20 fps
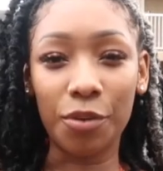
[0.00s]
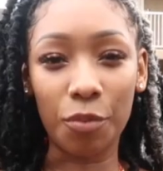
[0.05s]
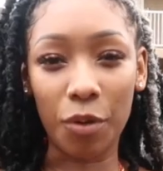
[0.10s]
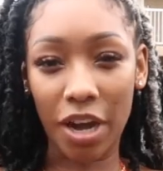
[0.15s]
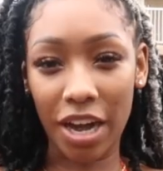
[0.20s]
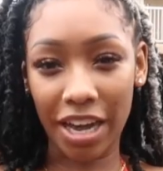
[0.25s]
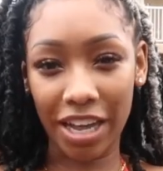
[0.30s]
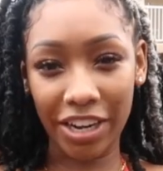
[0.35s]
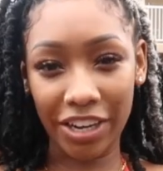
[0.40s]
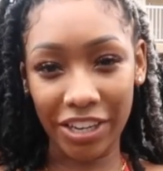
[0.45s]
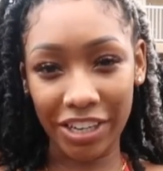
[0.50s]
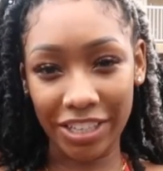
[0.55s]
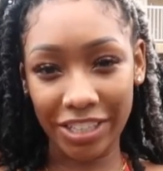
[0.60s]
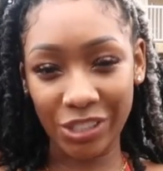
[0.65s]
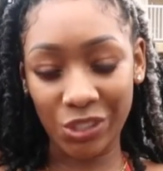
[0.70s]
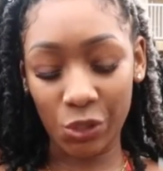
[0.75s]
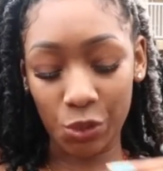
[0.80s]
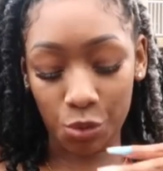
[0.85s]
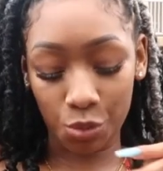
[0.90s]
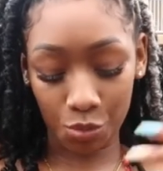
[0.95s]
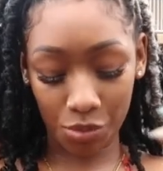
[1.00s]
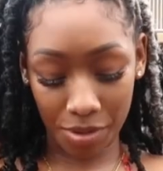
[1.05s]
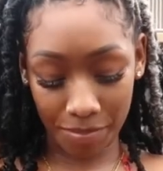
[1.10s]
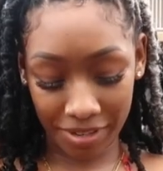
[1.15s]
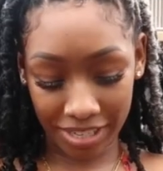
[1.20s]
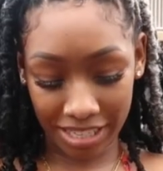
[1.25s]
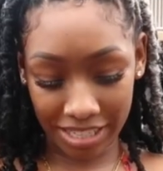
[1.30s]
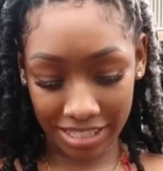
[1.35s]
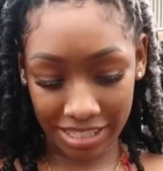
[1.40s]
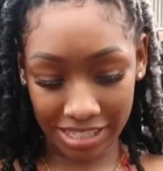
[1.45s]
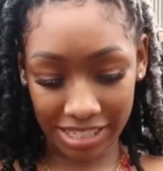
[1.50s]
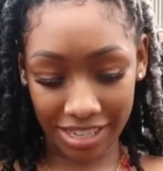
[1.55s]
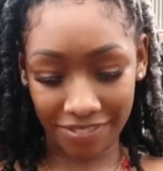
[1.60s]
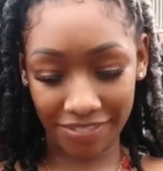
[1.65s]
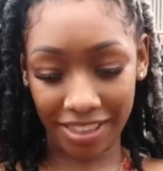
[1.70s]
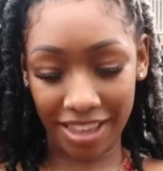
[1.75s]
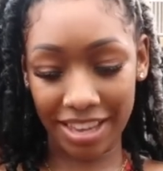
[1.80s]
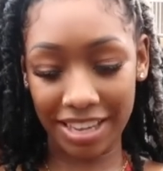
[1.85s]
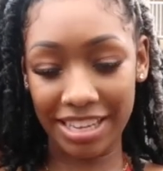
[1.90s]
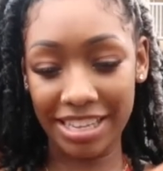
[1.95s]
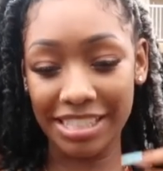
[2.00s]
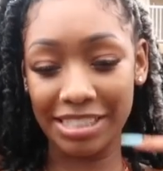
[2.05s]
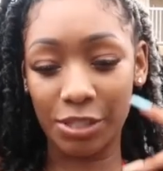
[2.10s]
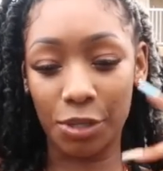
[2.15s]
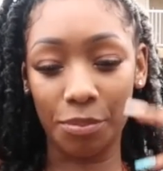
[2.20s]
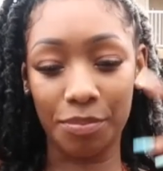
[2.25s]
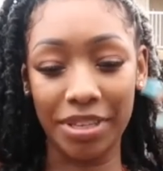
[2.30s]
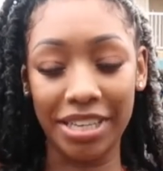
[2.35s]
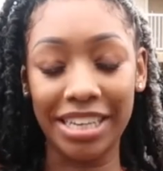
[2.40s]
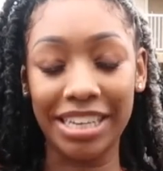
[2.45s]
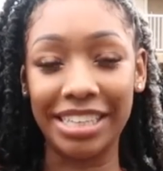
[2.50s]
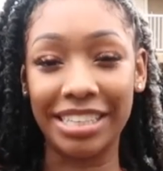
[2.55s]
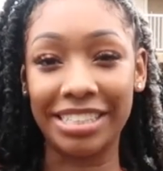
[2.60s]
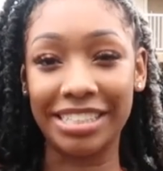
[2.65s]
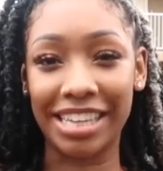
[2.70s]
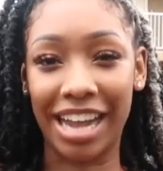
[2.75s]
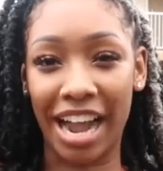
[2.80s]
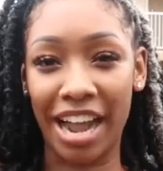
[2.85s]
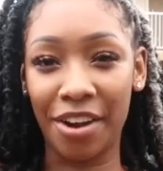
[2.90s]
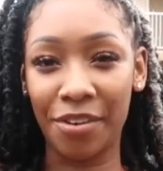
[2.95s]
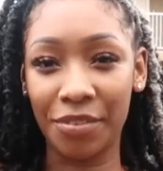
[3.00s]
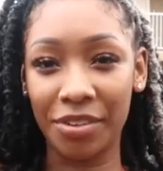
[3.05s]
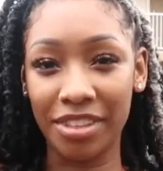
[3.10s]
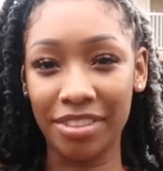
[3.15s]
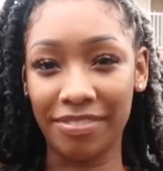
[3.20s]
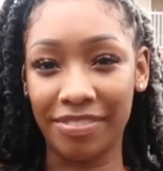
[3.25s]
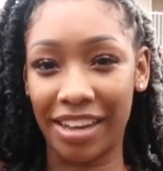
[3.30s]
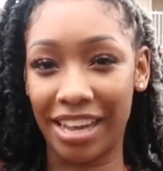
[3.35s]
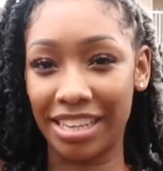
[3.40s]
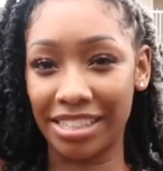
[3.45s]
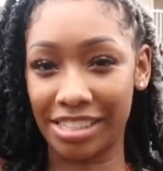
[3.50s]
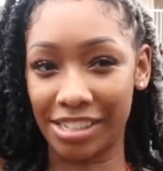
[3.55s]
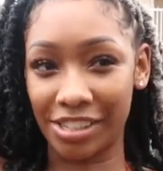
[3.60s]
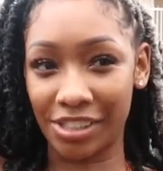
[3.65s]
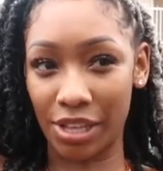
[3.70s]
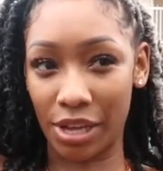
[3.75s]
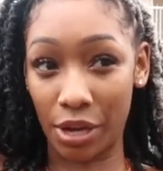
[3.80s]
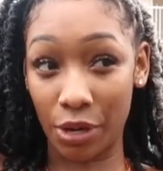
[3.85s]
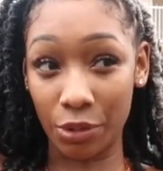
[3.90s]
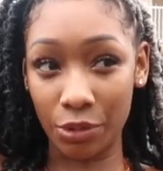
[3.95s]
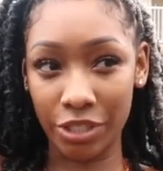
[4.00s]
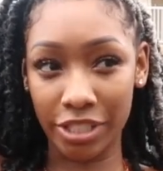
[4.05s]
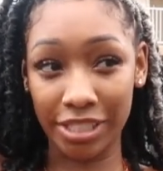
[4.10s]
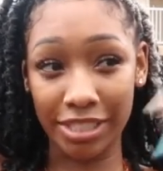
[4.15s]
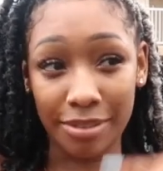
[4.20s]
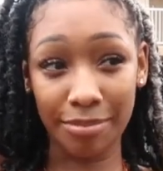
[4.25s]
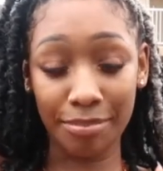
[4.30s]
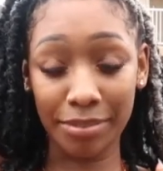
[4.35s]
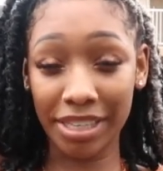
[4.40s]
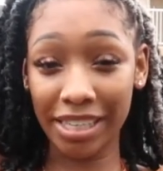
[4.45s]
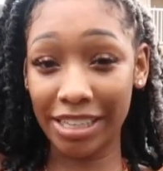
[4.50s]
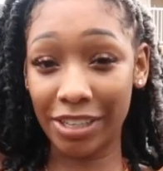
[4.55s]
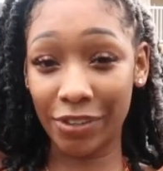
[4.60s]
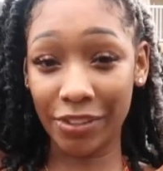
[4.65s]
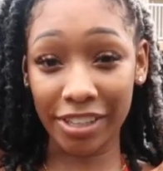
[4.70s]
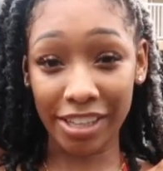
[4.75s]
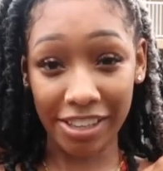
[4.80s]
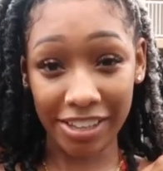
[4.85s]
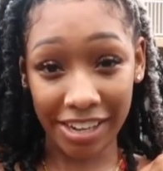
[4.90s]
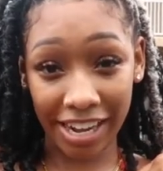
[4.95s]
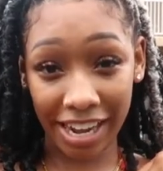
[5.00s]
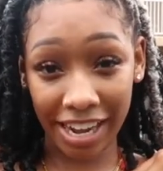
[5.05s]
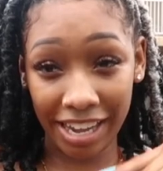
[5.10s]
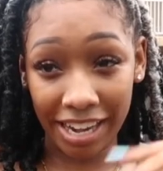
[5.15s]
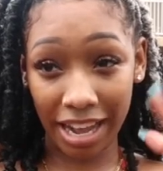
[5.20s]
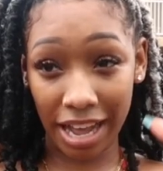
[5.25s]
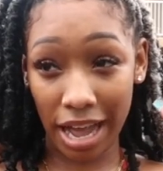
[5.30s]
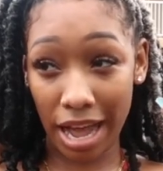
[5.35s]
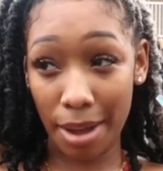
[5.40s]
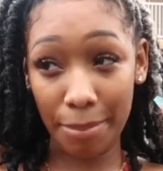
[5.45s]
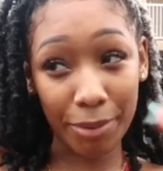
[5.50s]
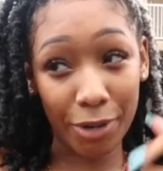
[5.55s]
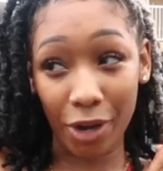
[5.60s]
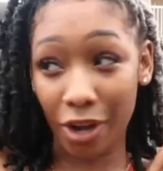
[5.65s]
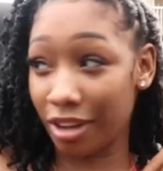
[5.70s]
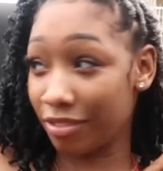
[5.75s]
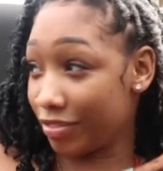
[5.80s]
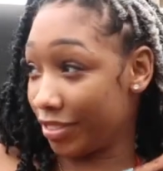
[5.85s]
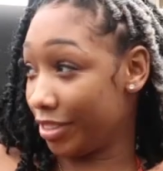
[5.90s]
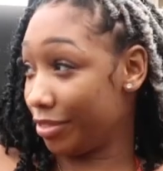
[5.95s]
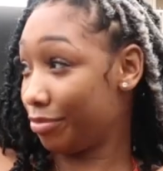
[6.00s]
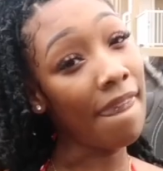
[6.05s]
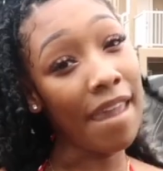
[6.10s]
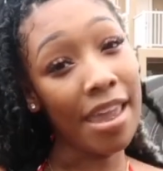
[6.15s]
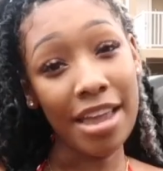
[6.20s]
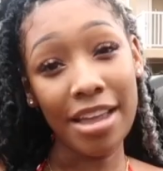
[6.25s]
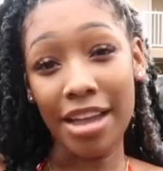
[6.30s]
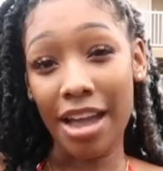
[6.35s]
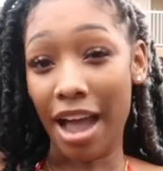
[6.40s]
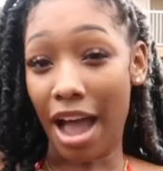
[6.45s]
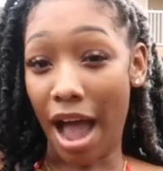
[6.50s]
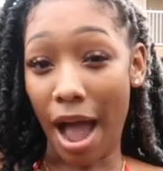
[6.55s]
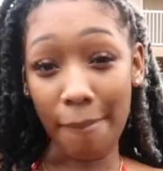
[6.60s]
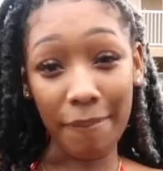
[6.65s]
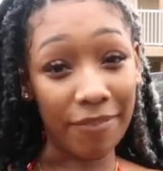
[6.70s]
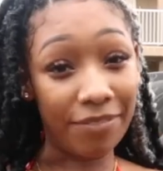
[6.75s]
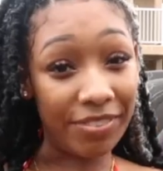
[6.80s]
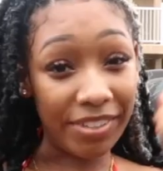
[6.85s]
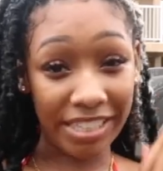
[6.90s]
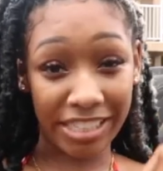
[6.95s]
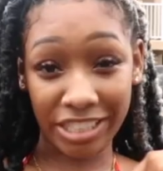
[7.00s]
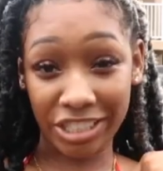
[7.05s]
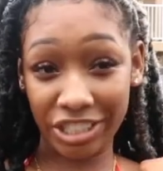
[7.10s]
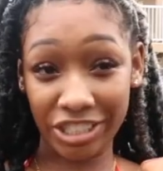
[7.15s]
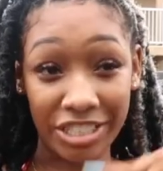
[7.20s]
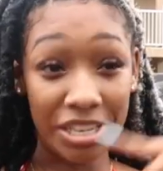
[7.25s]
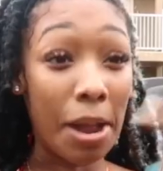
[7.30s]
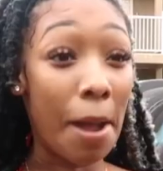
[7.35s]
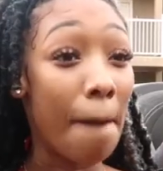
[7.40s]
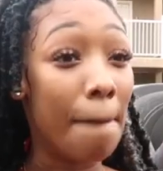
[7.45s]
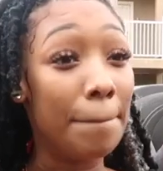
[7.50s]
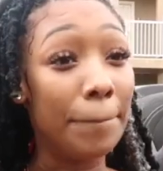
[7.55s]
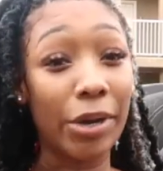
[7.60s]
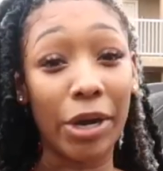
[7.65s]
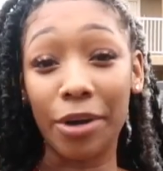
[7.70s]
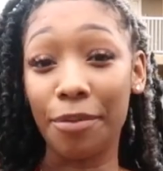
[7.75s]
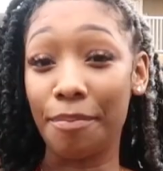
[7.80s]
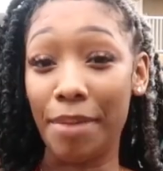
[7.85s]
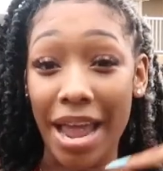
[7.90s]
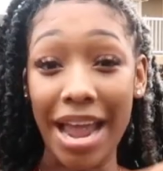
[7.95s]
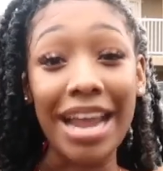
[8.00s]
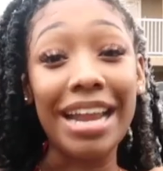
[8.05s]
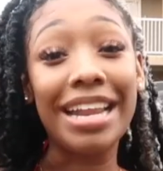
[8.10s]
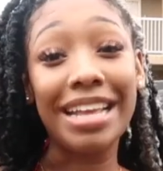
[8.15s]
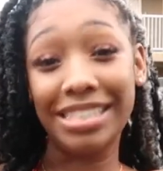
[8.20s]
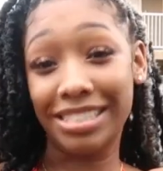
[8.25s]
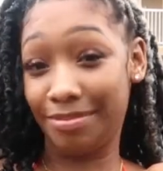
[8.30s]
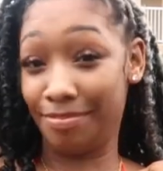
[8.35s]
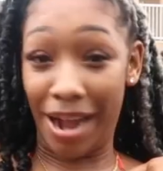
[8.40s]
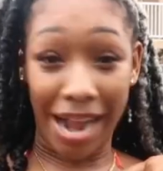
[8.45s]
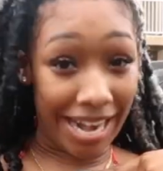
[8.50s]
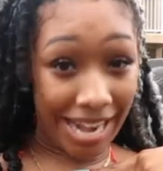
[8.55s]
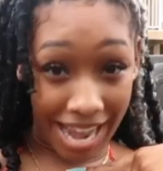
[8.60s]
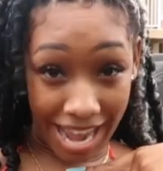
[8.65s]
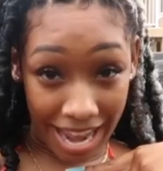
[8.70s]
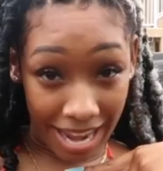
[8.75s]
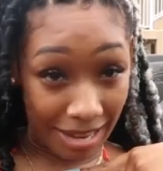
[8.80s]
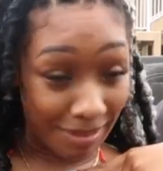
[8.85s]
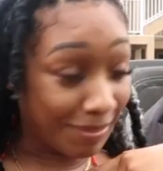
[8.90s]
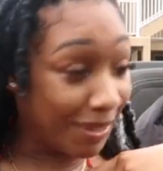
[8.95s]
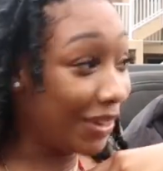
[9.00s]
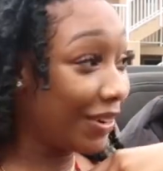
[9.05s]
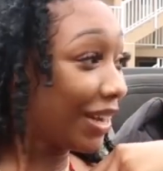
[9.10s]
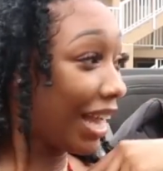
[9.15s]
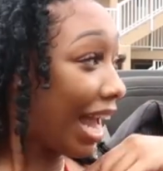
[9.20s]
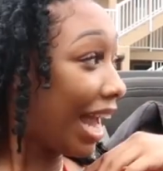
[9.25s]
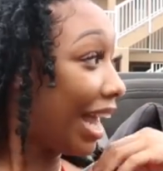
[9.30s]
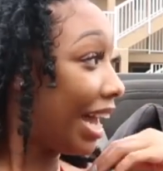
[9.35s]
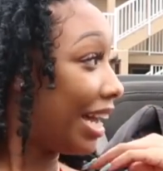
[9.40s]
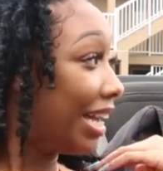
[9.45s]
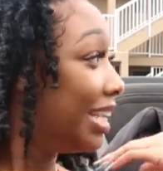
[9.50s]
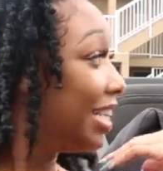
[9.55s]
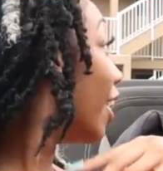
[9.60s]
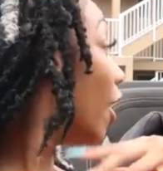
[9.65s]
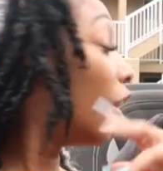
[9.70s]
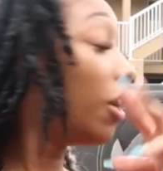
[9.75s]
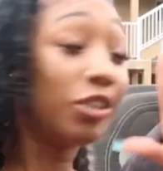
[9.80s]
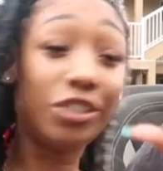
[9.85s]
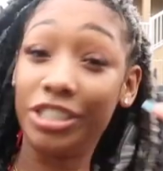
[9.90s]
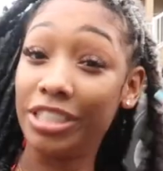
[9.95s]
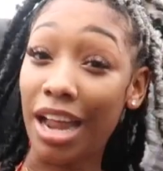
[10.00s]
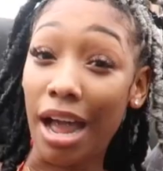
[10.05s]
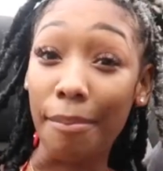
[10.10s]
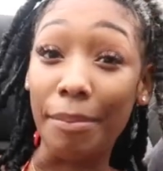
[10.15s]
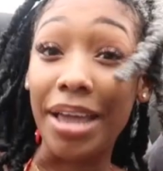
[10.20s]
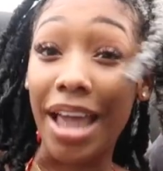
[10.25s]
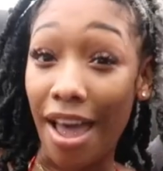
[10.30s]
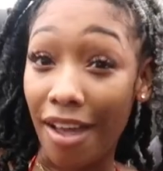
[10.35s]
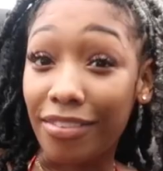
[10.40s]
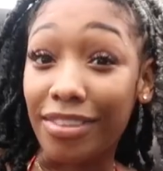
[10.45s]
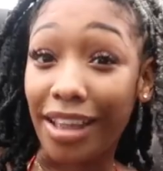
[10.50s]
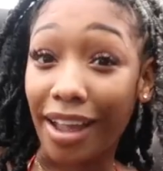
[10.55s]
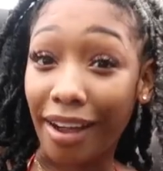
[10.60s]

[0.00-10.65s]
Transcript: the water, swimming and stuff. Like he told me he gets tired really fast in the ocean. Me, on the other hand, I'm a dolphin. I'm a fish. Mermaid is my name, okay? In the ocean, I be out